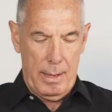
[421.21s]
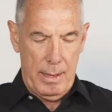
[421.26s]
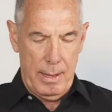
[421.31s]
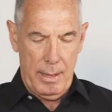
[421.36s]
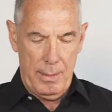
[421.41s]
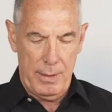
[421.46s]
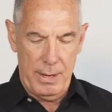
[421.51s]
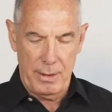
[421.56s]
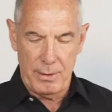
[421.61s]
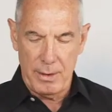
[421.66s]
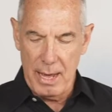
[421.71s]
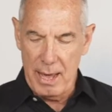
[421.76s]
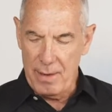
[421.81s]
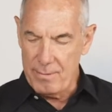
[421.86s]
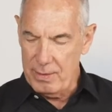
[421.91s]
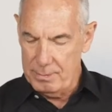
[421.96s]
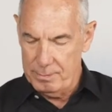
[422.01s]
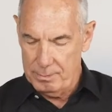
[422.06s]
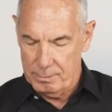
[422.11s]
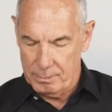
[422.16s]
And there you have
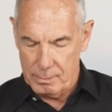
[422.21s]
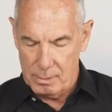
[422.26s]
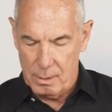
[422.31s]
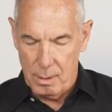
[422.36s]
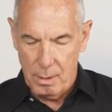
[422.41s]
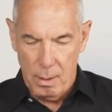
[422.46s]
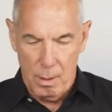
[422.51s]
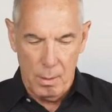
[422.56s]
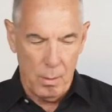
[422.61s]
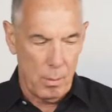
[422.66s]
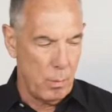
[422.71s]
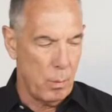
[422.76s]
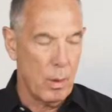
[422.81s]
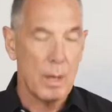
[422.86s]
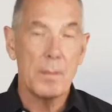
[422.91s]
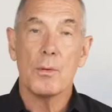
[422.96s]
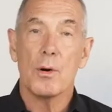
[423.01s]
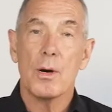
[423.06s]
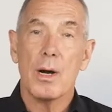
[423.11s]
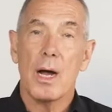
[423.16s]
it.
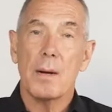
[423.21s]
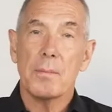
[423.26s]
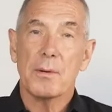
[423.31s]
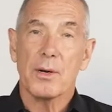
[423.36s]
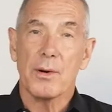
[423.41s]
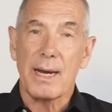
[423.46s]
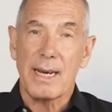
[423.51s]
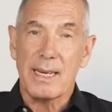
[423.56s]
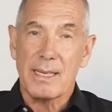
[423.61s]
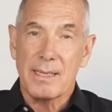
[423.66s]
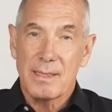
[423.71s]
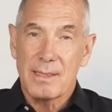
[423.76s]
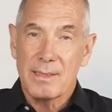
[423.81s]
One more upgrade.